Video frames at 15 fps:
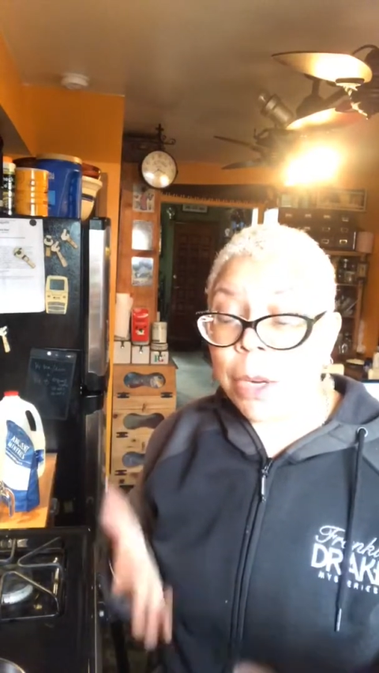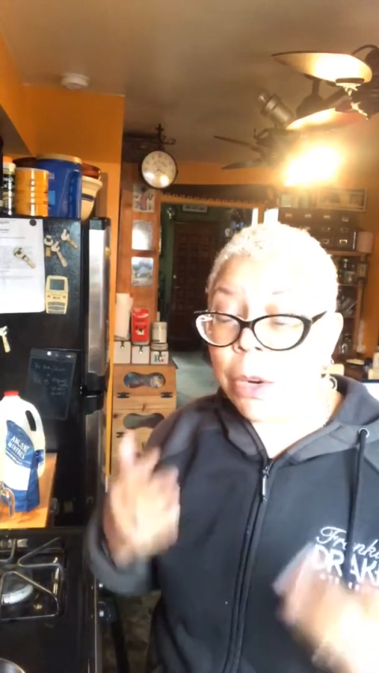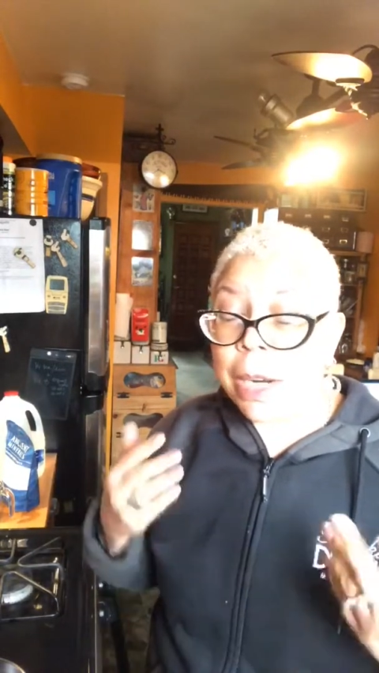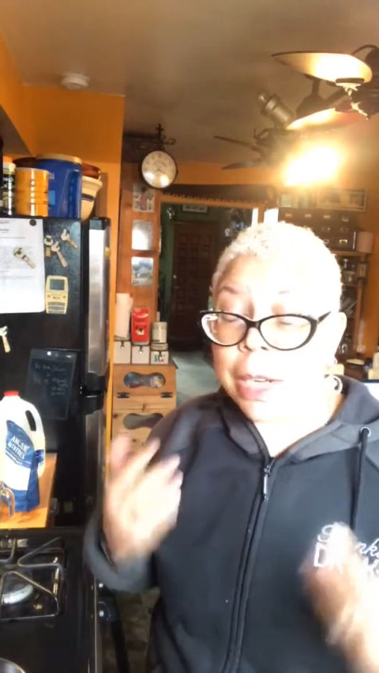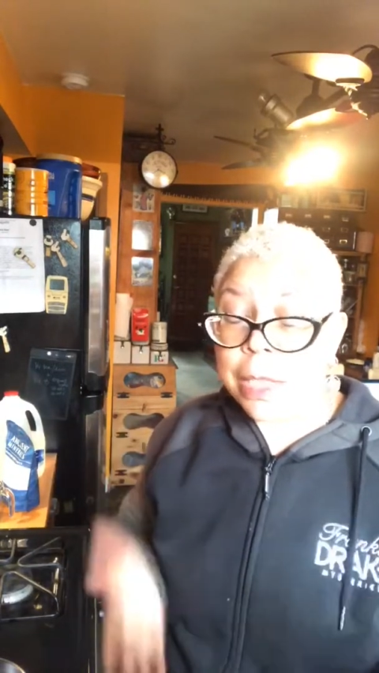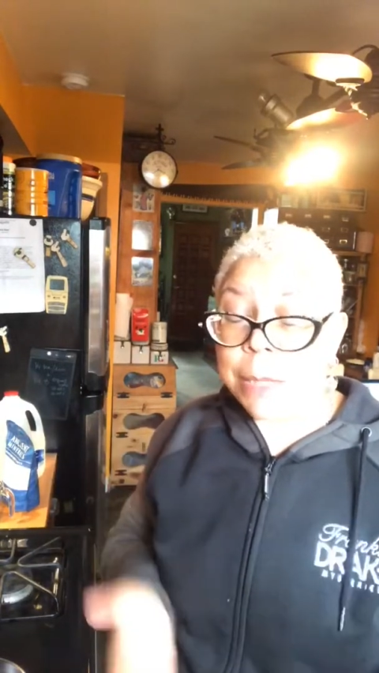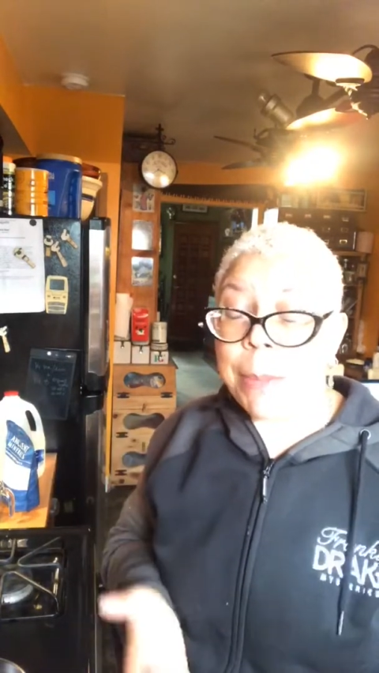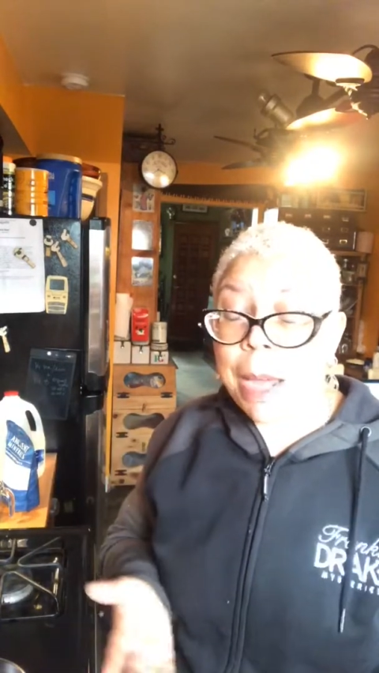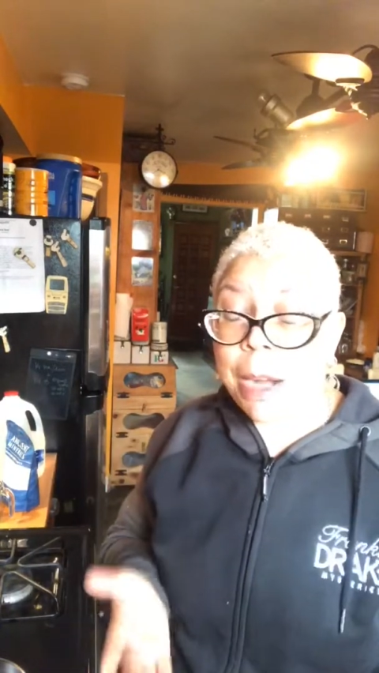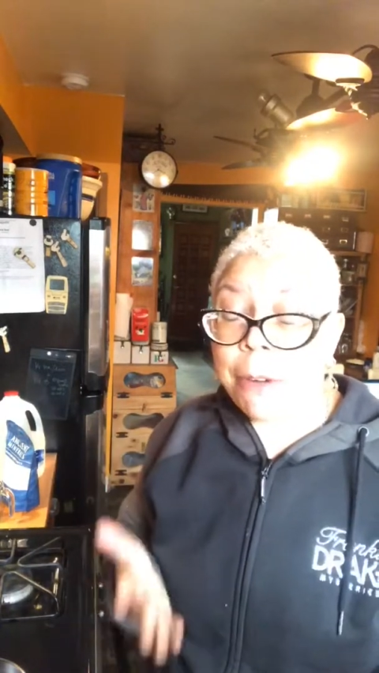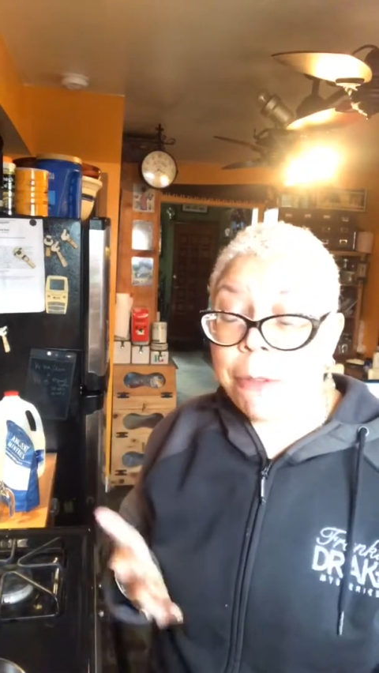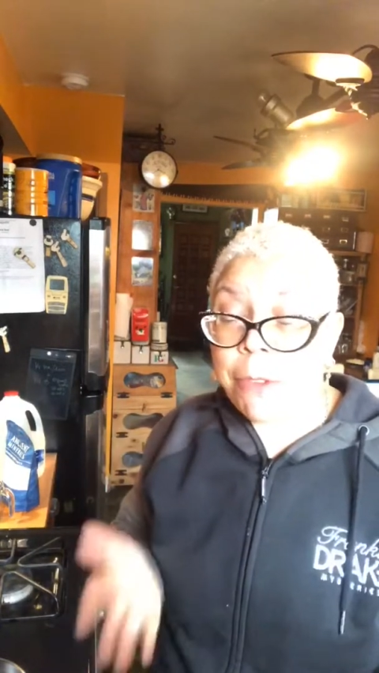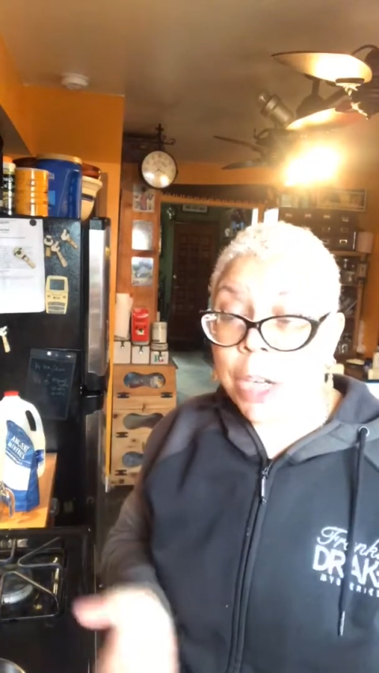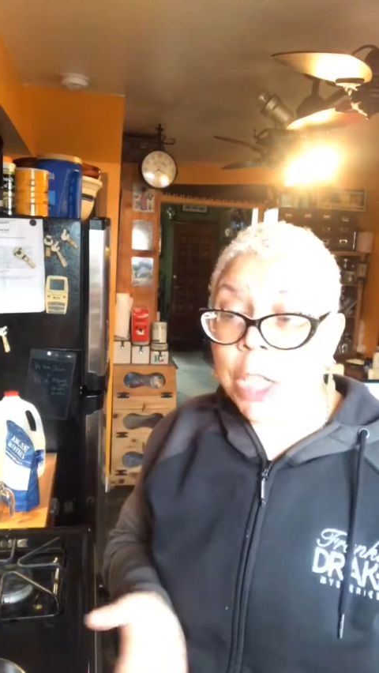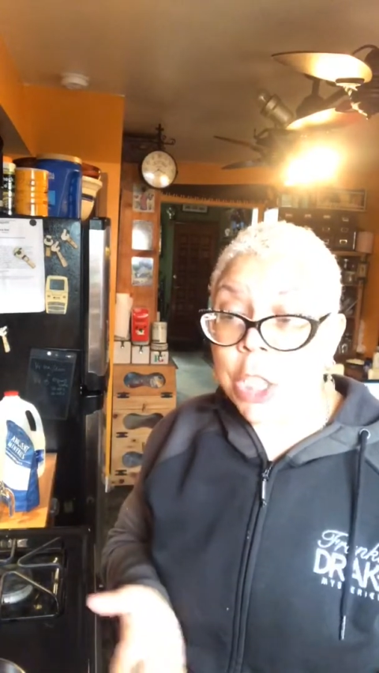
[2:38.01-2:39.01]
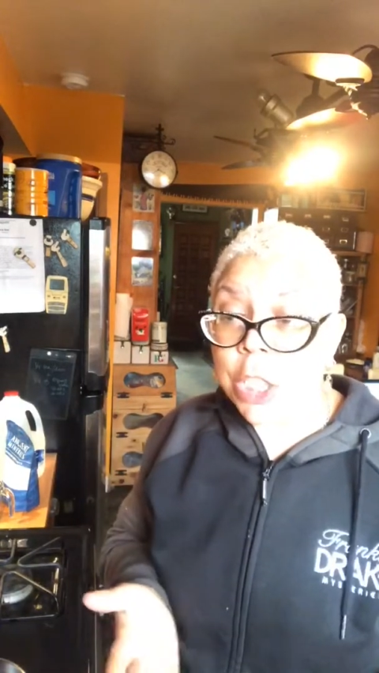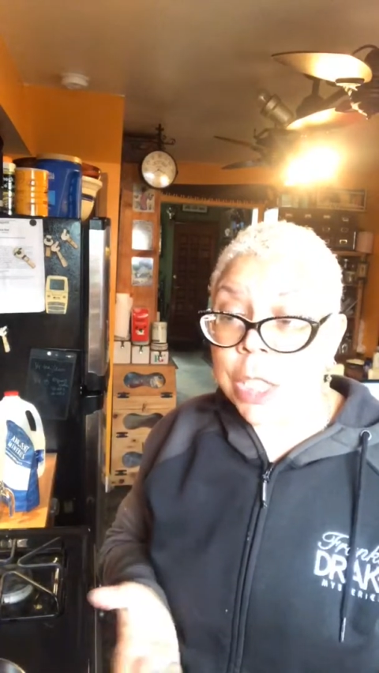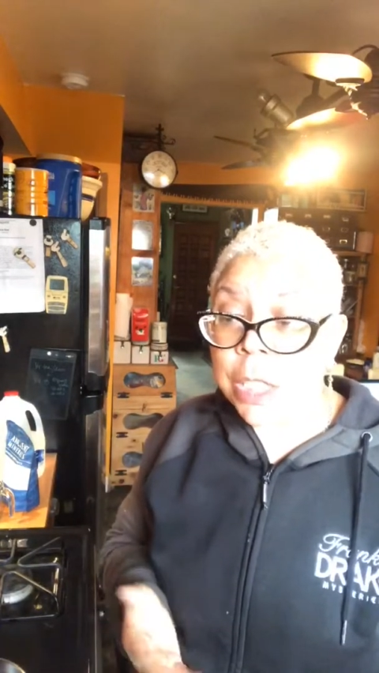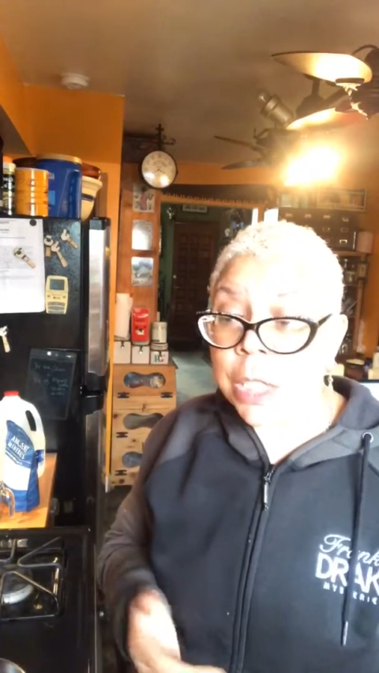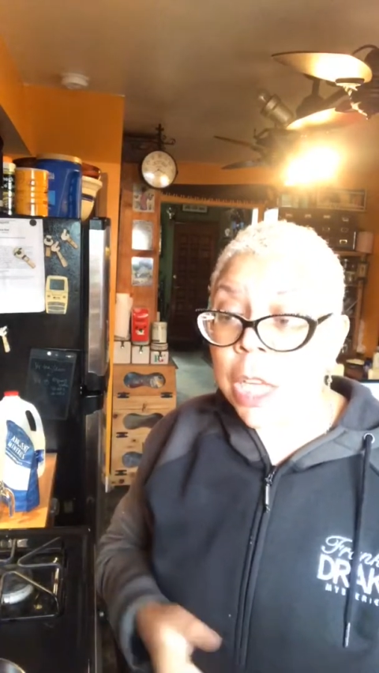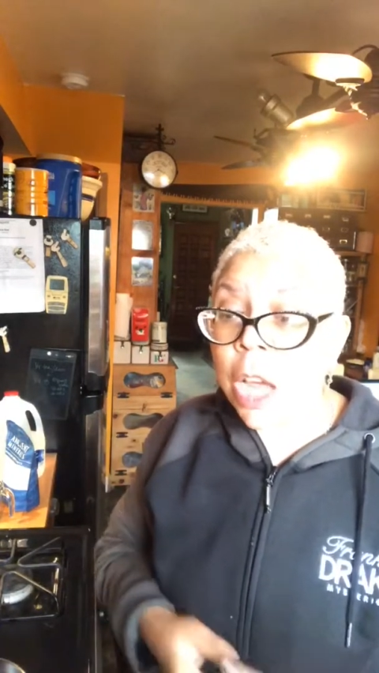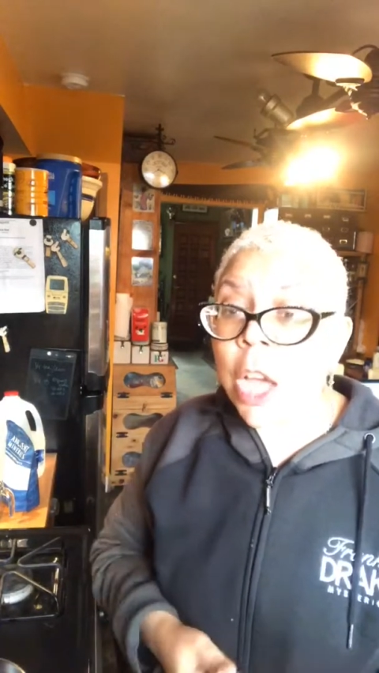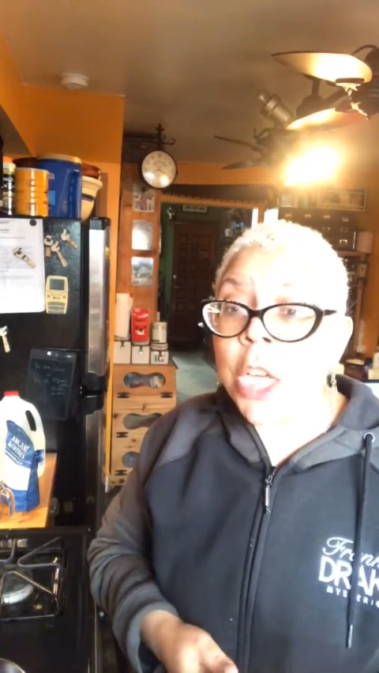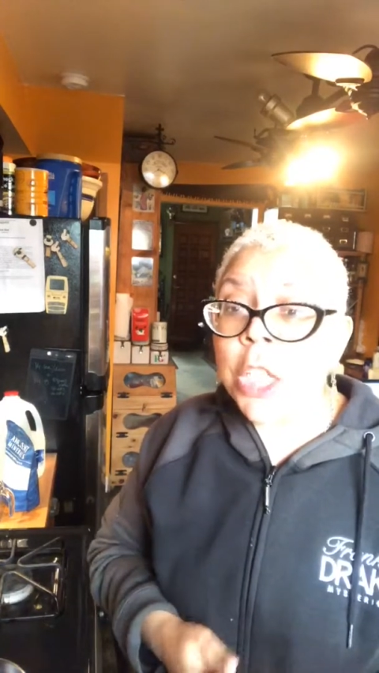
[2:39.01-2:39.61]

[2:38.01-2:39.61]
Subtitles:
or enzymatic functions.